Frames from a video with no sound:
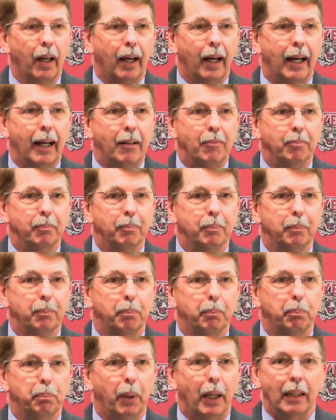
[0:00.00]
Um,
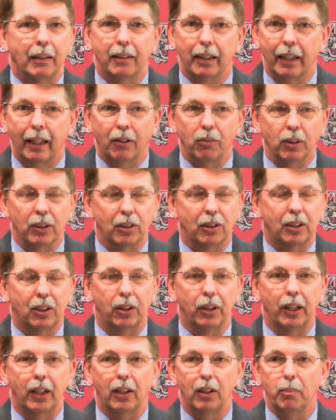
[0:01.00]
but it was
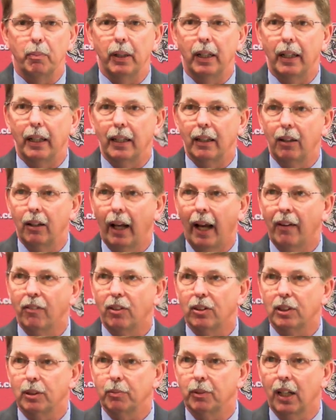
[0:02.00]
clear to me
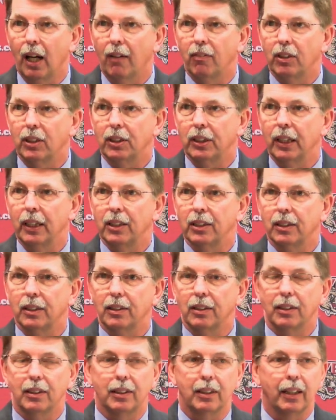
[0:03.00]
after some
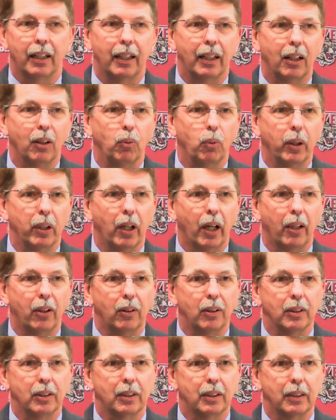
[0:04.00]
conversations uh, with
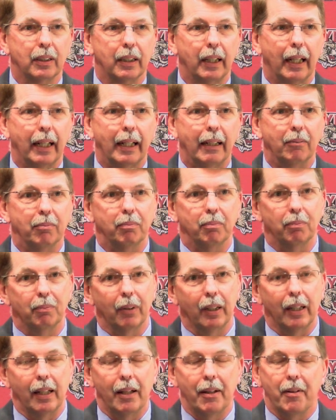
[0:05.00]
others, and
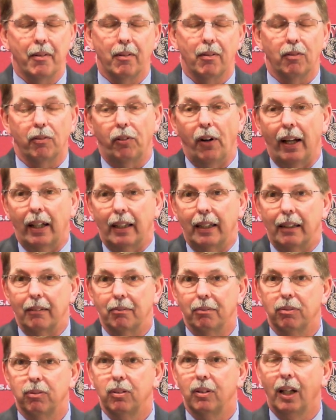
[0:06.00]
frankly,
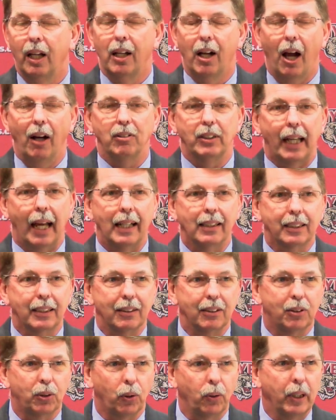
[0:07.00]
I was
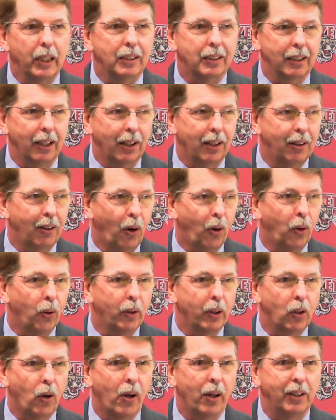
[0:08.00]
asking Theresa
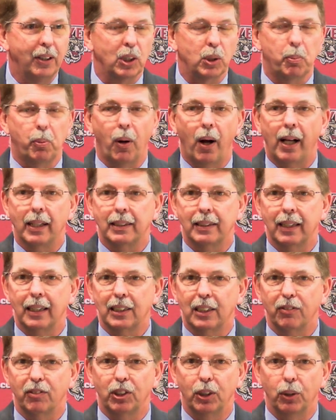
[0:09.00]
early on this process if